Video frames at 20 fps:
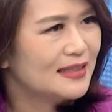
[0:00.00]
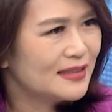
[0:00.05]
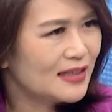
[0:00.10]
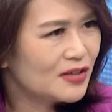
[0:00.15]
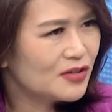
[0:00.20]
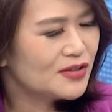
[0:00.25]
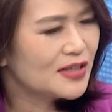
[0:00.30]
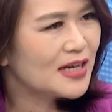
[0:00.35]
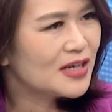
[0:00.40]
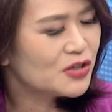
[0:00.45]

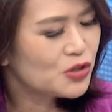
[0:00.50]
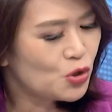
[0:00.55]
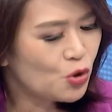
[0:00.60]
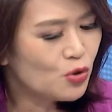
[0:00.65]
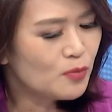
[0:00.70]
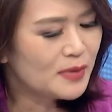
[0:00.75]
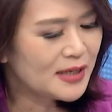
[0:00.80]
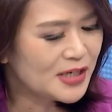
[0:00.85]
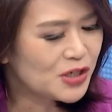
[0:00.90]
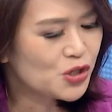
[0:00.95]
that
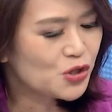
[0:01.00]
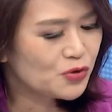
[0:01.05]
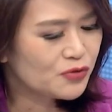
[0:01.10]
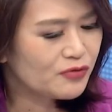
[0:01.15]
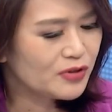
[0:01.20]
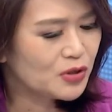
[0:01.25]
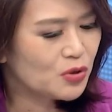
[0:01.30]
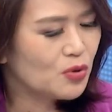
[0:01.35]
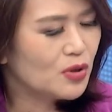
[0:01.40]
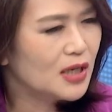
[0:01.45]
normally should
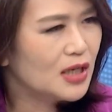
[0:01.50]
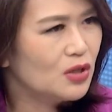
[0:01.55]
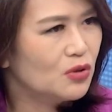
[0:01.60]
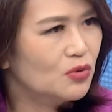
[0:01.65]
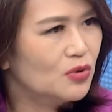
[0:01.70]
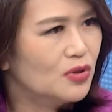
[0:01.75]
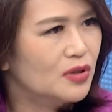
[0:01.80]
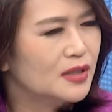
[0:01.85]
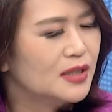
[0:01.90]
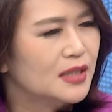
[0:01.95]
require
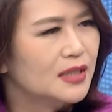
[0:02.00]
law?